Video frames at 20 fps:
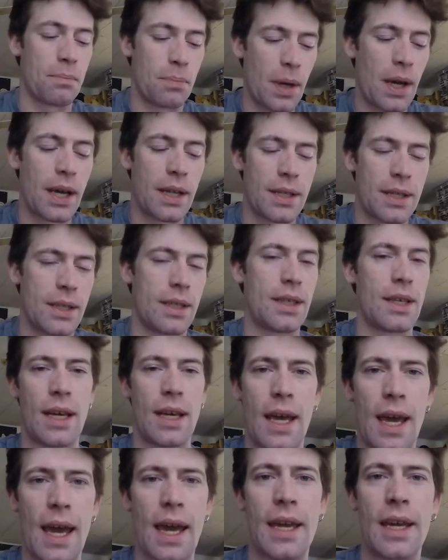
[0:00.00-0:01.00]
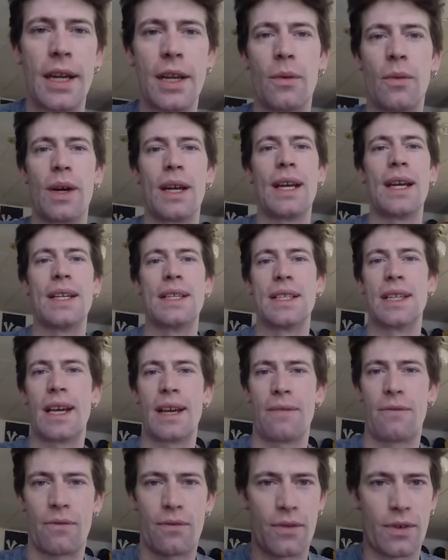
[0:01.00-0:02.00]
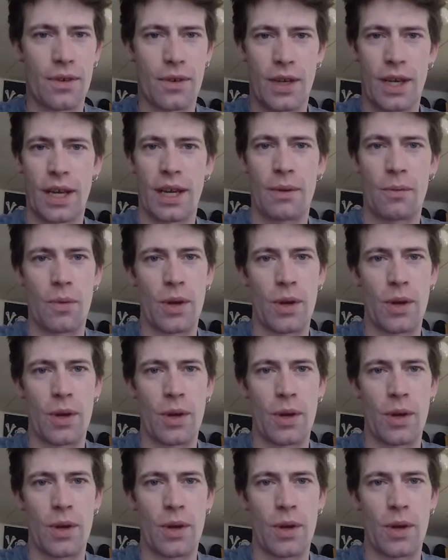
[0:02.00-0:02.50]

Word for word: But, hey, you know what? It's life, okay?